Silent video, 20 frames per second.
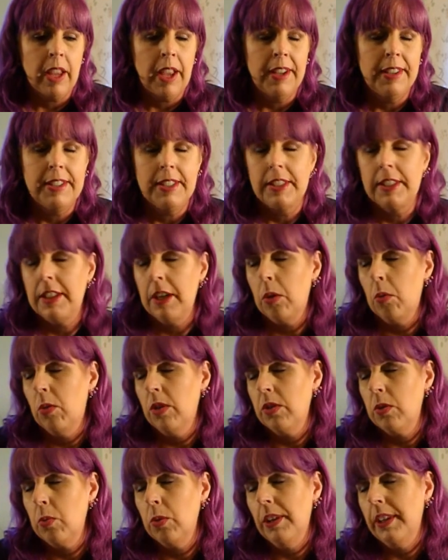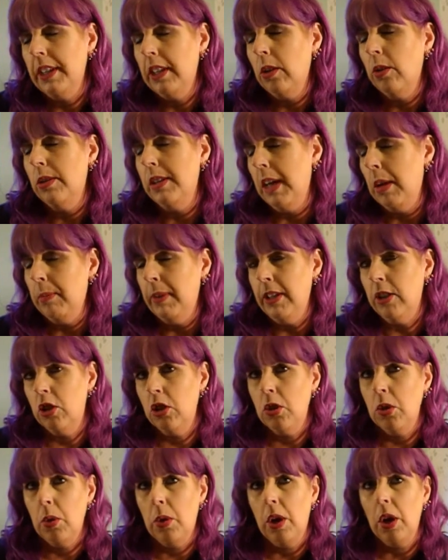as there was really no damage
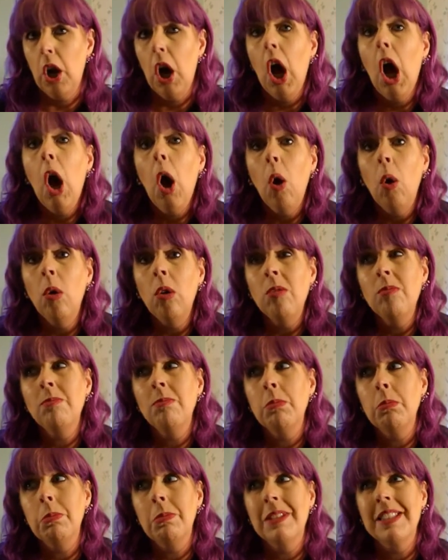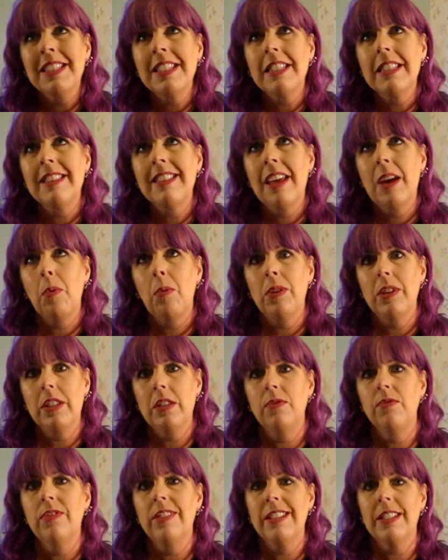to their homes that was
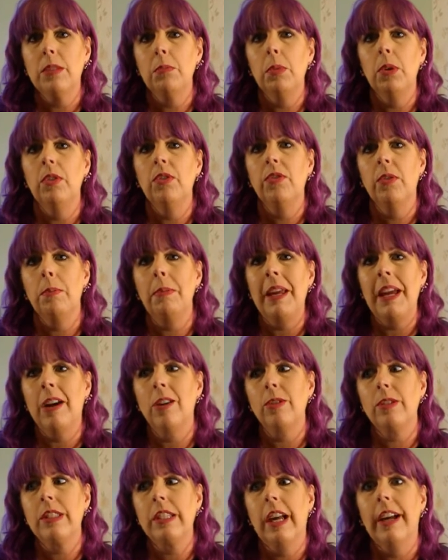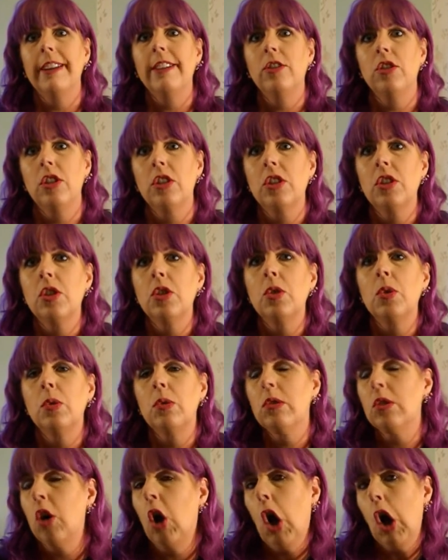visible from the outside, just 2
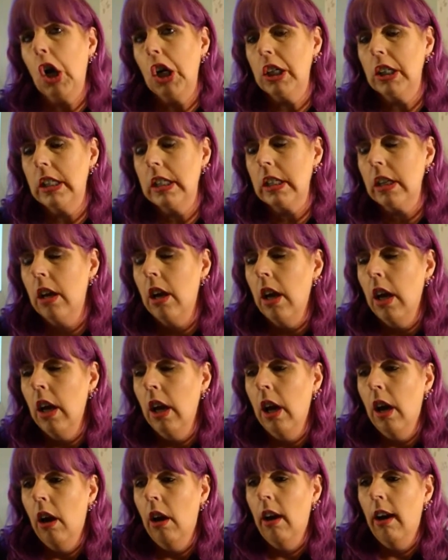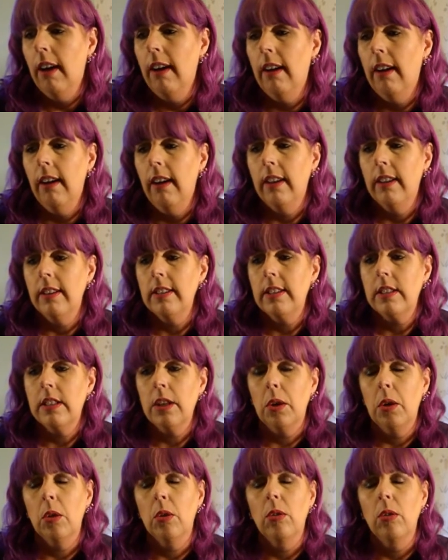yards.
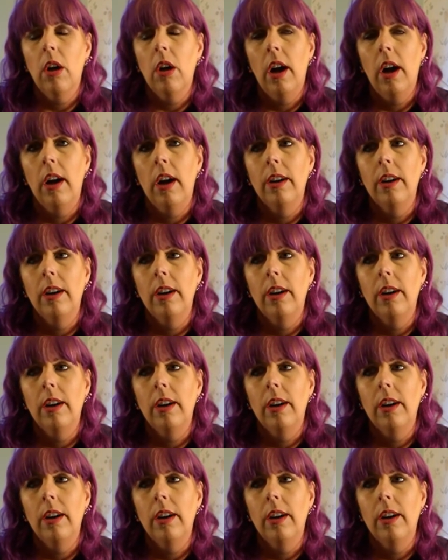So